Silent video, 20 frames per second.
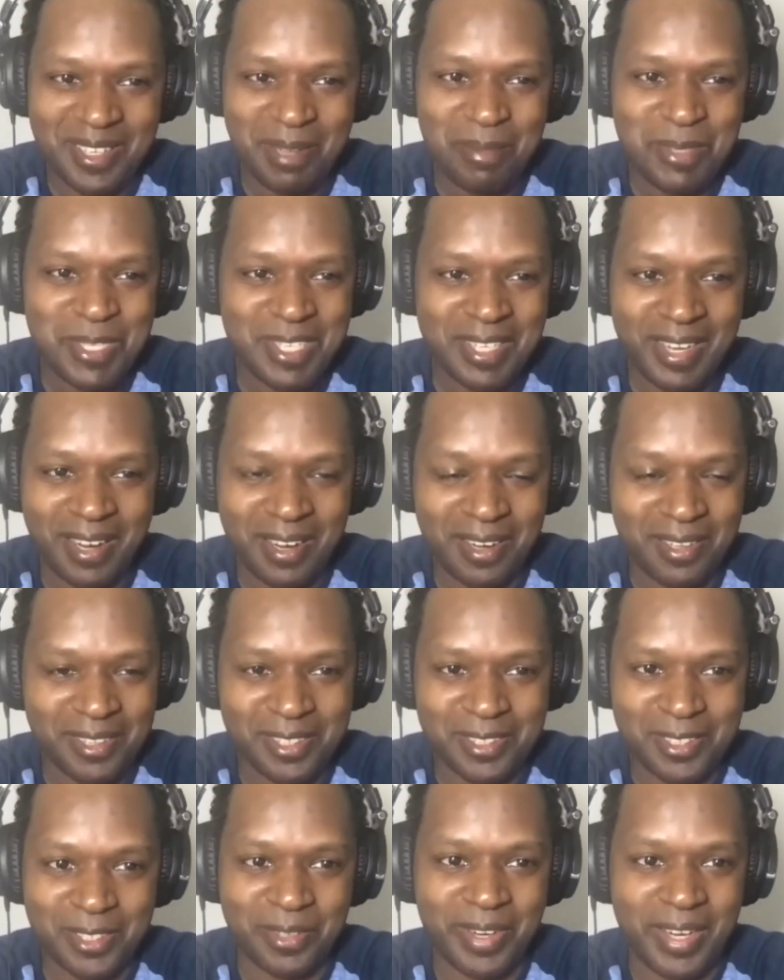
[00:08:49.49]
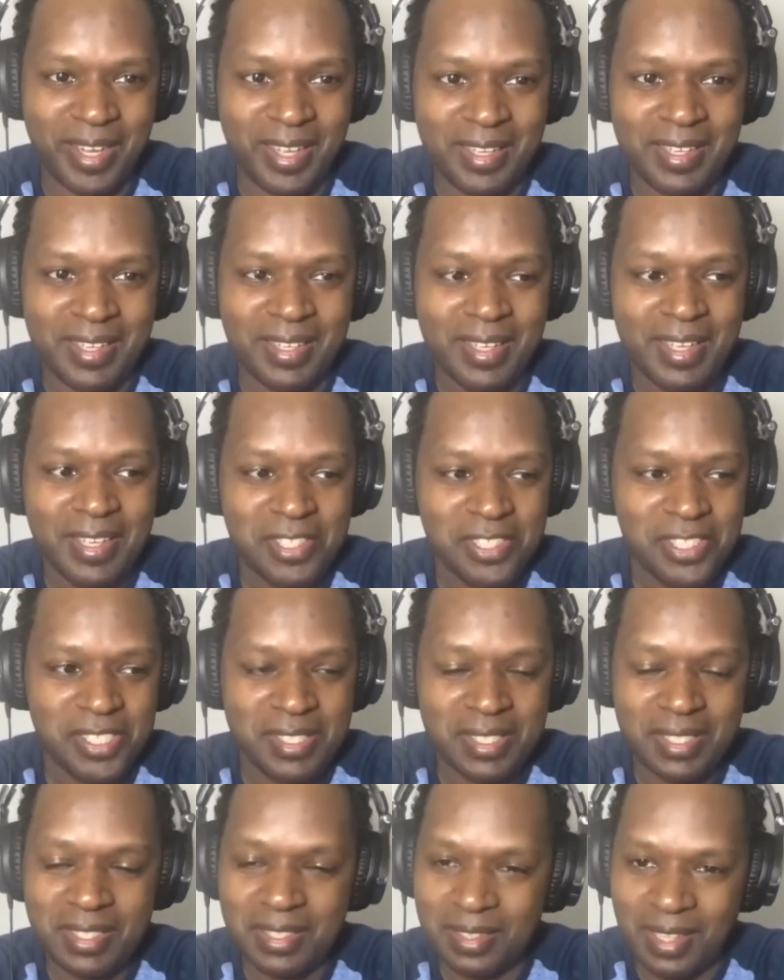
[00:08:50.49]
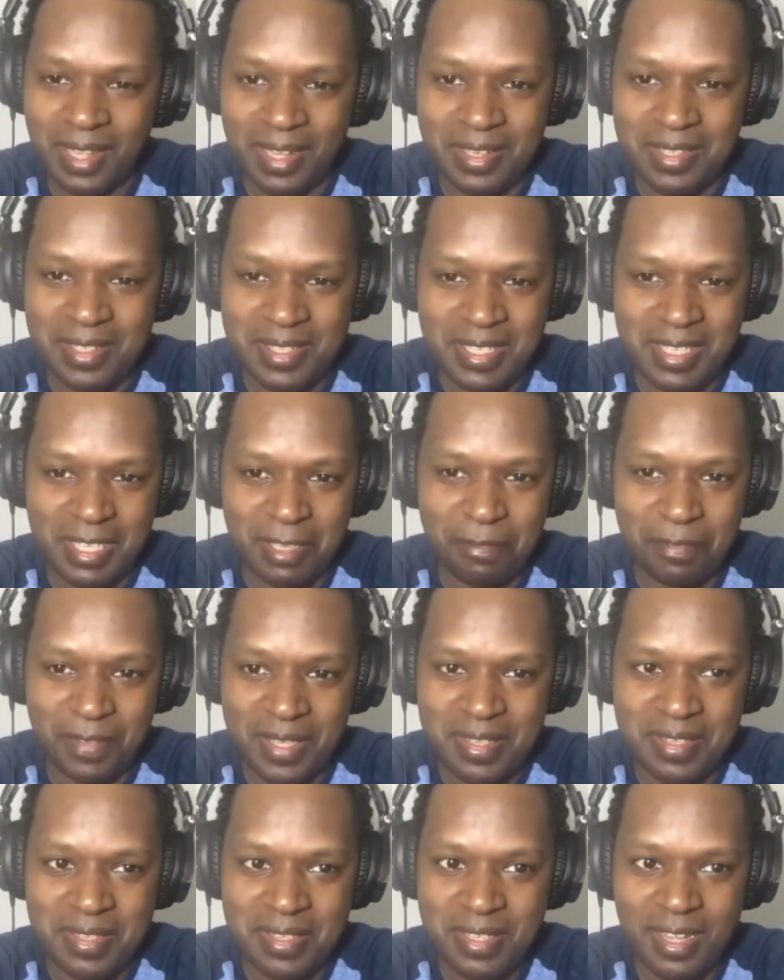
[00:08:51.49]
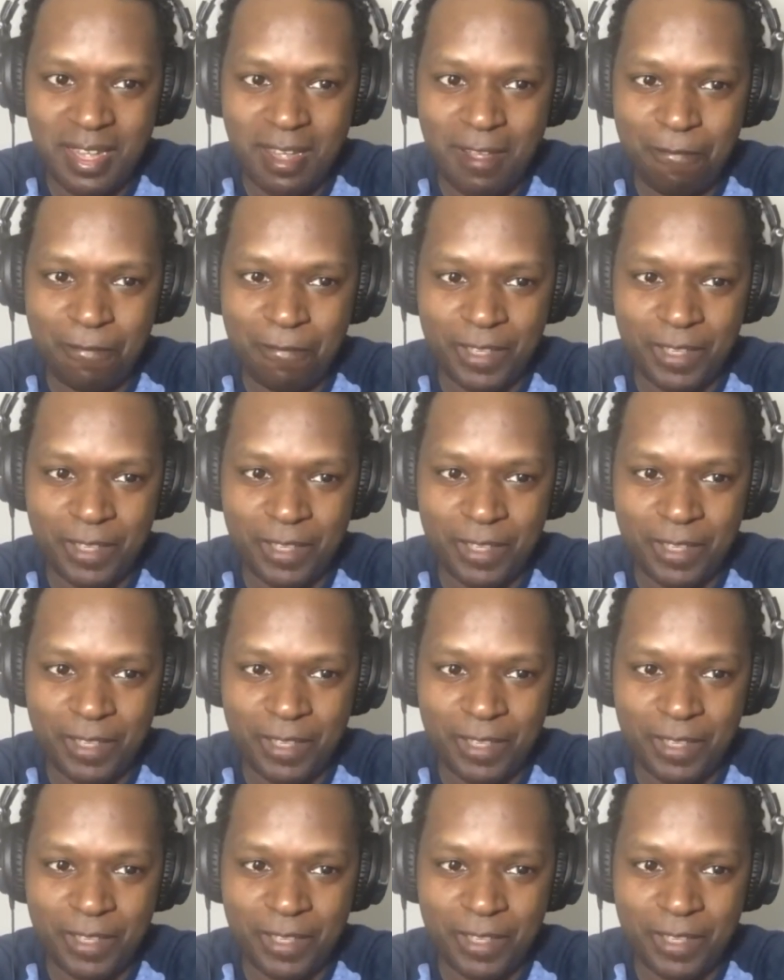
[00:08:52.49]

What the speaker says: name is Carolyn Craig. She did a lot of TV stuff,